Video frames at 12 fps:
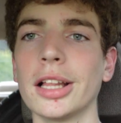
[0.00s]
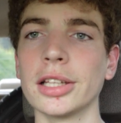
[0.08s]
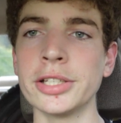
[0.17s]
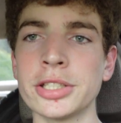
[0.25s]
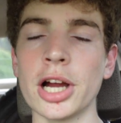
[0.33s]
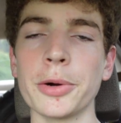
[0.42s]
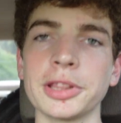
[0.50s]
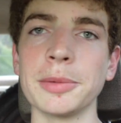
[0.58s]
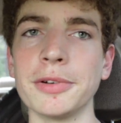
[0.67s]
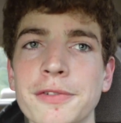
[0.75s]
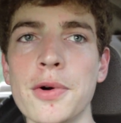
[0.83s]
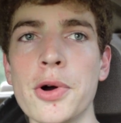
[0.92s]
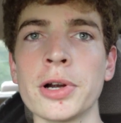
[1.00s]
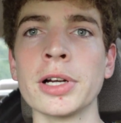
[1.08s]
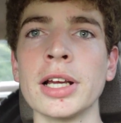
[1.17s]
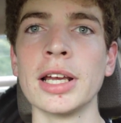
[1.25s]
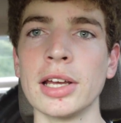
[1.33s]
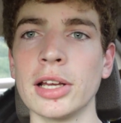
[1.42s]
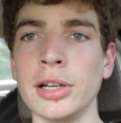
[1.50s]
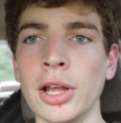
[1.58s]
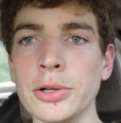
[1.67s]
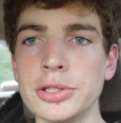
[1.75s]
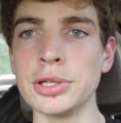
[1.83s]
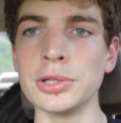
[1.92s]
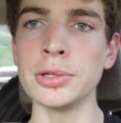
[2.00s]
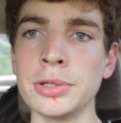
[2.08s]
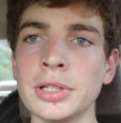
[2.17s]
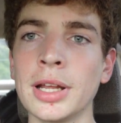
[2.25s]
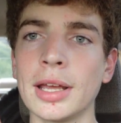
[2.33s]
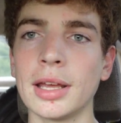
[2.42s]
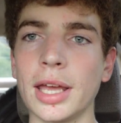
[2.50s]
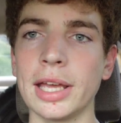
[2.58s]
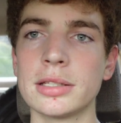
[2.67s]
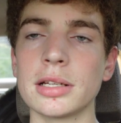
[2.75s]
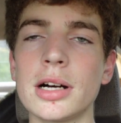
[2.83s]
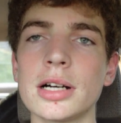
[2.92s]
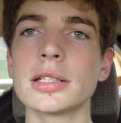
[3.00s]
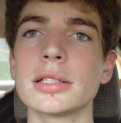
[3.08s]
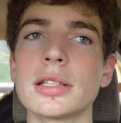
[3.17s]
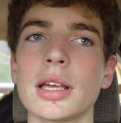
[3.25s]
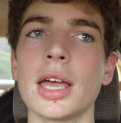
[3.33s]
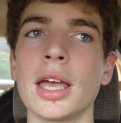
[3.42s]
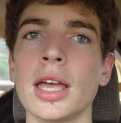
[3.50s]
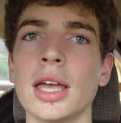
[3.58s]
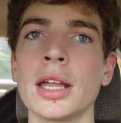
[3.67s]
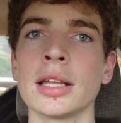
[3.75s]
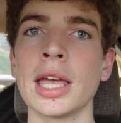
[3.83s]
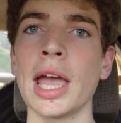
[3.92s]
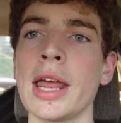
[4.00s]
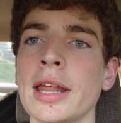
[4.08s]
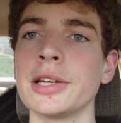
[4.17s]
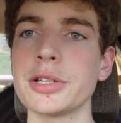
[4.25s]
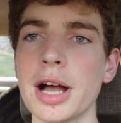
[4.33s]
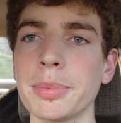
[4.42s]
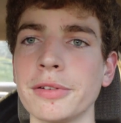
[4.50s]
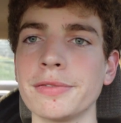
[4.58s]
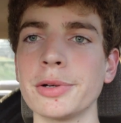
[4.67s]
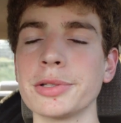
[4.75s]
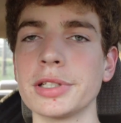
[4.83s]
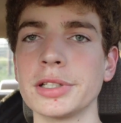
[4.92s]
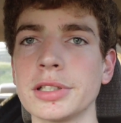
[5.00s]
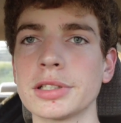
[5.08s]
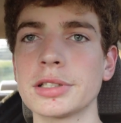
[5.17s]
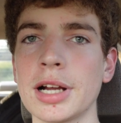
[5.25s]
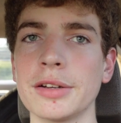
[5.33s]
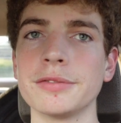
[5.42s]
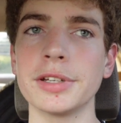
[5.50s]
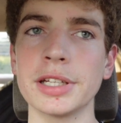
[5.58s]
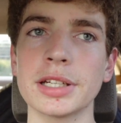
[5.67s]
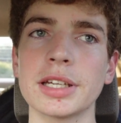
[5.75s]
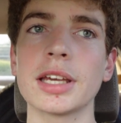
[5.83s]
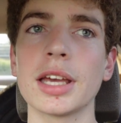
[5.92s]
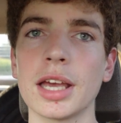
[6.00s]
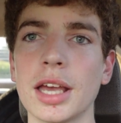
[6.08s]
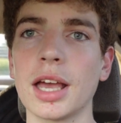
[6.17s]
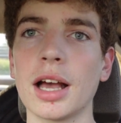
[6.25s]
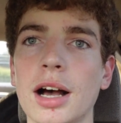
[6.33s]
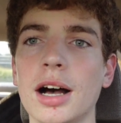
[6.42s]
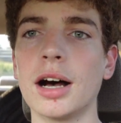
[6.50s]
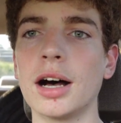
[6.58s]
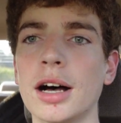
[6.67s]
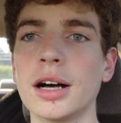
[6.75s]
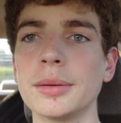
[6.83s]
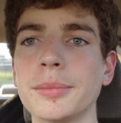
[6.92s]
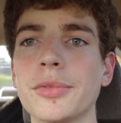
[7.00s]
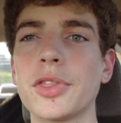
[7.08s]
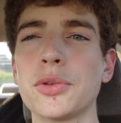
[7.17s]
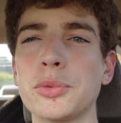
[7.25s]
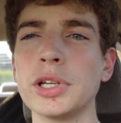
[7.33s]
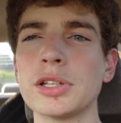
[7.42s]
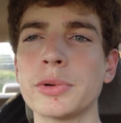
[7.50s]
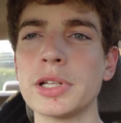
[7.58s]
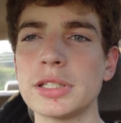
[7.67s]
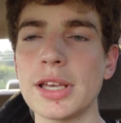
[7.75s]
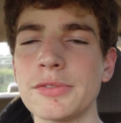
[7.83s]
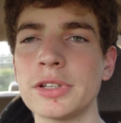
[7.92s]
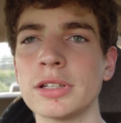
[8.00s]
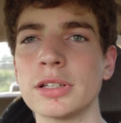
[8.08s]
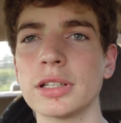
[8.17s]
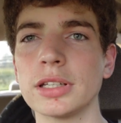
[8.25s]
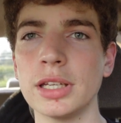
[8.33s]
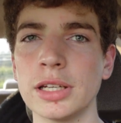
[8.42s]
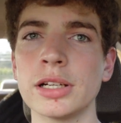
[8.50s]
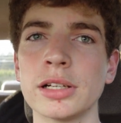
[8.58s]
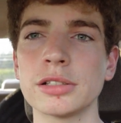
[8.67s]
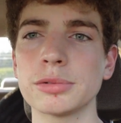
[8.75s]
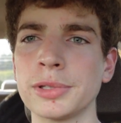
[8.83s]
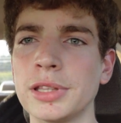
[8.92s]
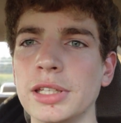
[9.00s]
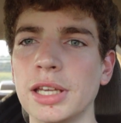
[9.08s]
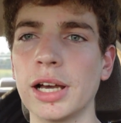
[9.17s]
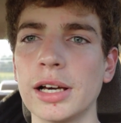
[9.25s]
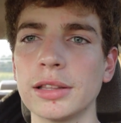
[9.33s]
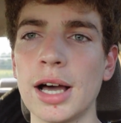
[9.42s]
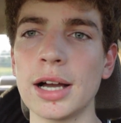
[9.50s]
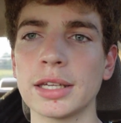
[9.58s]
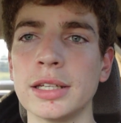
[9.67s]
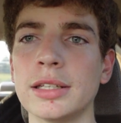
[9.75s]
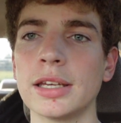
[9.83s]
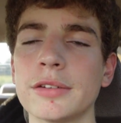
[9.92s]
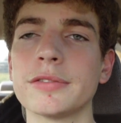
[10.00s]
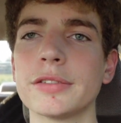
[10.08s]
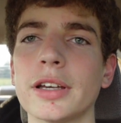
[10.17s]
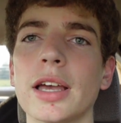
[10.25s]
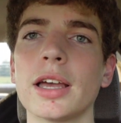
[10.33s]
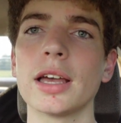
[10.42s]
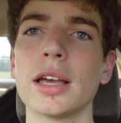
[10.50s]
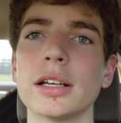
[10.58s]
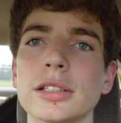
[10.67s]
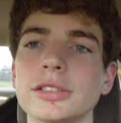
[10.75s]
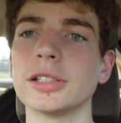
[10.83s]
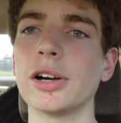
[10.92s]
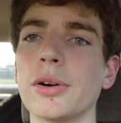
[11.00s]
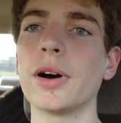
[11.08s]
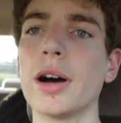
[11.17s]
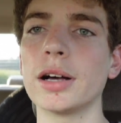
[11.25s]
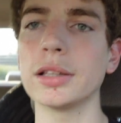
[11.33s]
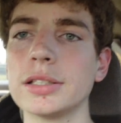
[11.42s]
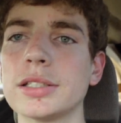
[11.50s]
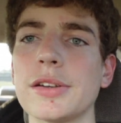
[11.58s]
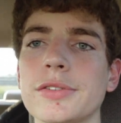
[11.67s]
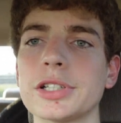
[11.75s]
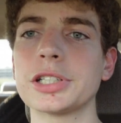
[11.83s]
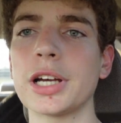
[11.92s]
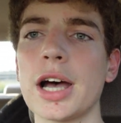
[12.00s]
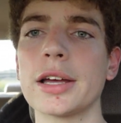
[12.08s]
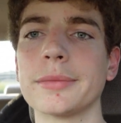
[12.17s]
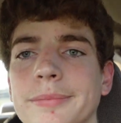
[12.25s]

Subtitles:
Let's start with the before. No tune, exhaust, and K&N drop-in filter, Crown Vic. 327 gears with the locking diff. So let's give her a shot.